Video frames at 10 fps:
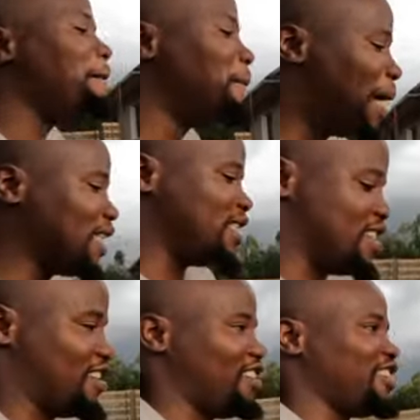
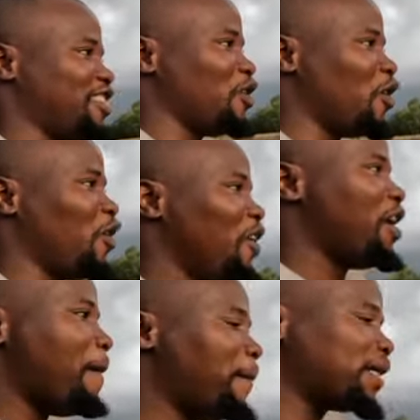amazing, you know,
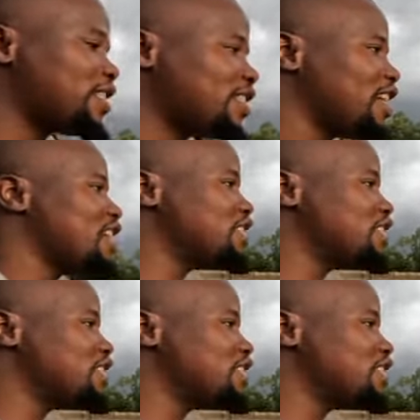but